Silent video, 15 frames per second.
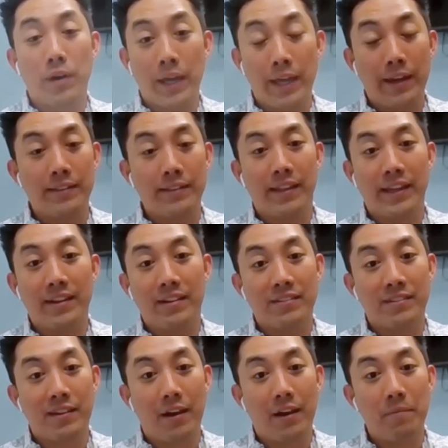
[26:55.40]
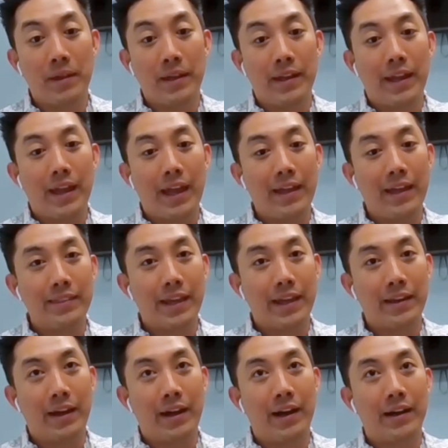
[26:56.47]
ahead and link us up, and
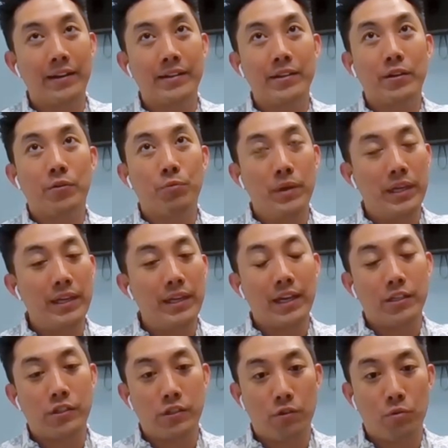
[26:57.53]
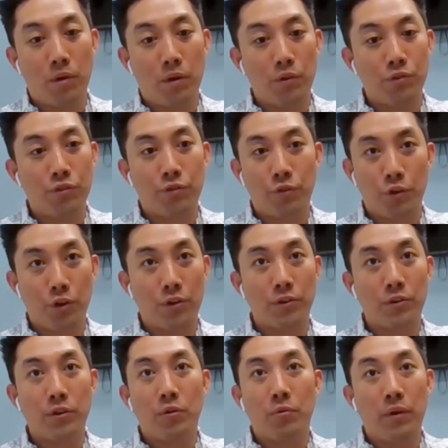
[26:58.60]
then we can get you quotes for
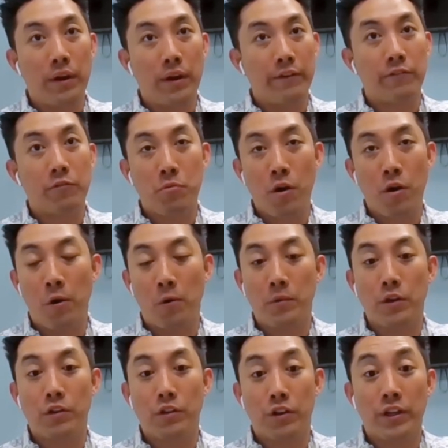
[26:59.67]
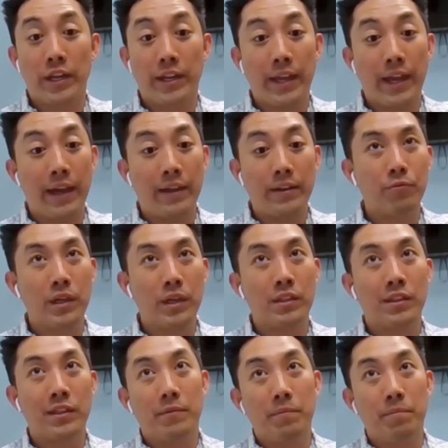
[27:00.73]
whatever home you're looking at with
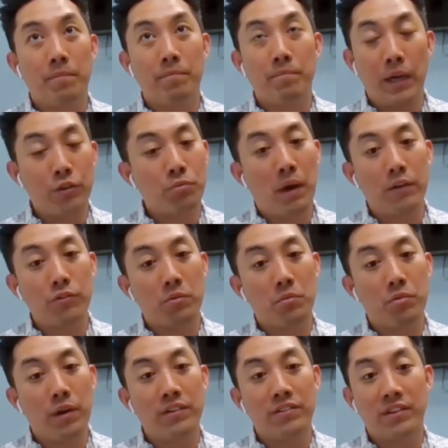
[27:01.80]
the best possible price